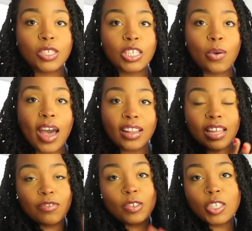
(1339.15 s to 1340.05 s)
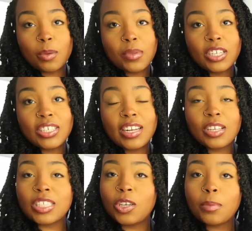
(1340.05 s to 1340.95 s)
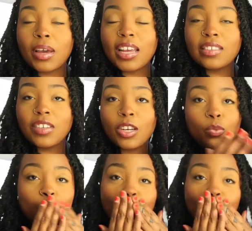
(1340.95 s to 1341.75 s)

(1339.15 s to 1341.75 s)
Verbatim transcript: So I love you so much and I'll see you in my next video.